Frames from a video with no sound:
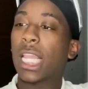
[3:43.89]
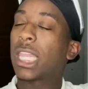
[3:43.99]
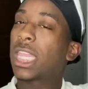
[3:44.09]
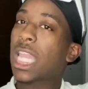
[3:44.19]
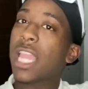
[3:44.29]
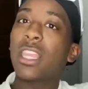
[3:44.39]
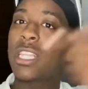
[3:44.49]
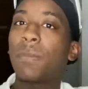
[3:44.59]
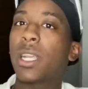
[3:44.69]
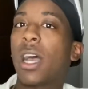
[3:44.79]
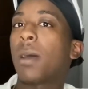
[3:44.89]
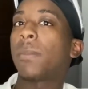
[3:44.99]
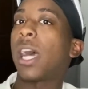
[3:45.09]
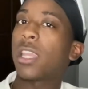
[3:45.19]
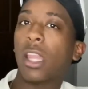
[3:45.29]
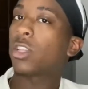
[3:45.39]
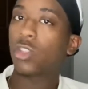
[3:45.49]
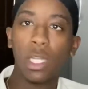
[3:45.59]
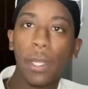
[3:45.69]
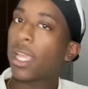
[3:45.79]
Let this become another
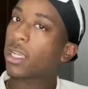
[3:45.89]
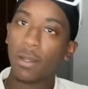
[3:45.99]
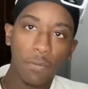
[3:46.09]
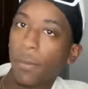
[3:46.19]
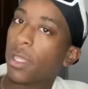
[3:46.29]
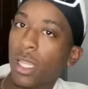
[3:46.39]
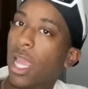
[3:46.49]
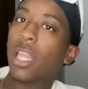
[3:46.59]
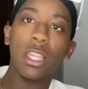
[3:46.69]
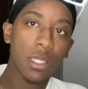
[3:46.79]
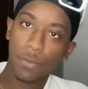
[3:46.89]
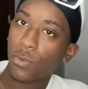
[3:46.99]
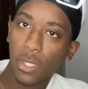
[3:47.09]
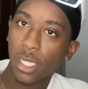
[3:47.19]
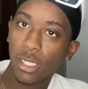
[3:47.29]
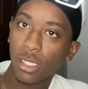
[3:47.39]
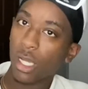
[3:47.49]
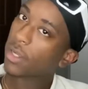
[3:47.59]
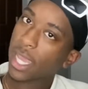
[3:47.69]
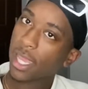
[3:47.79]
stream of income for me at this point,
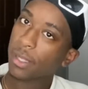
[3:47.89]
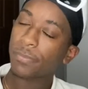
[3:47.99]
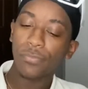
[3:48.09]
okay?